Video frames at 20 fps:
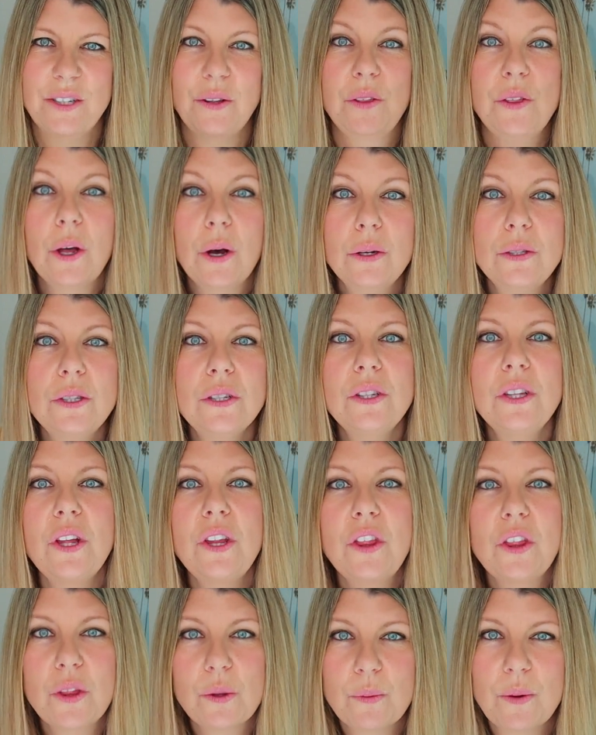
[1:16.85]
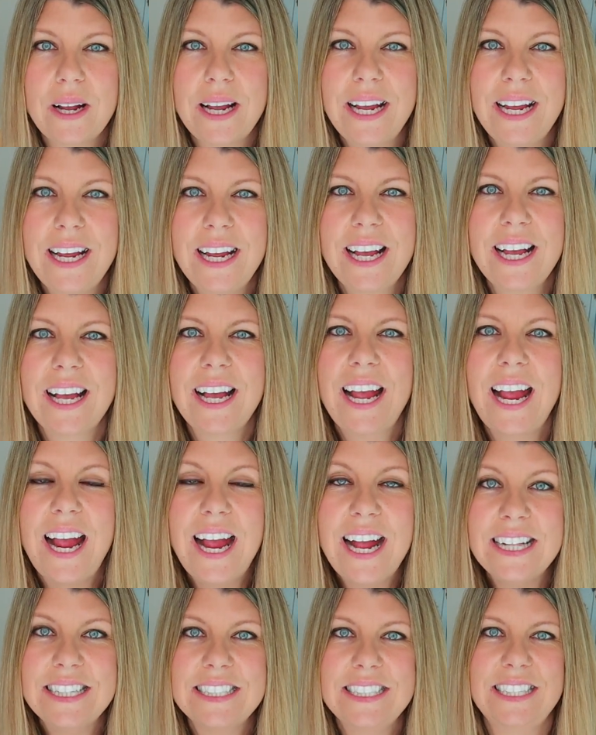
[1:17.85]
So those are the 3
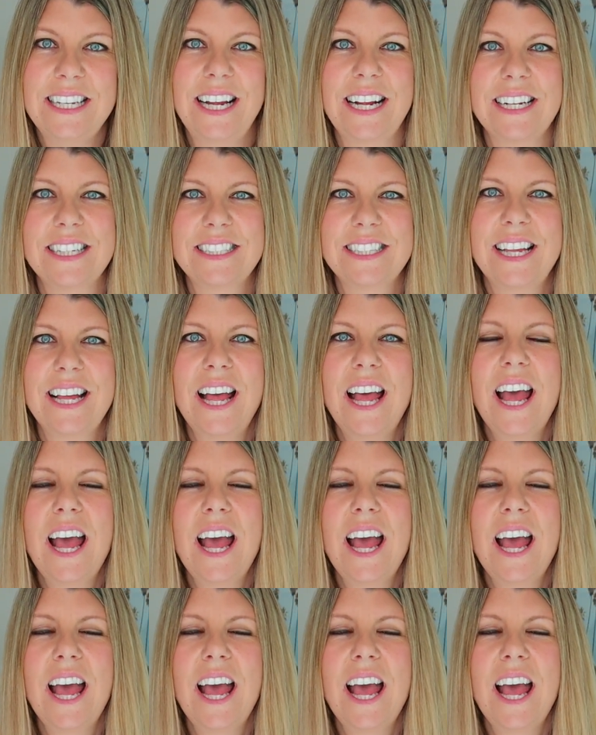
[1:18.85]
instincts.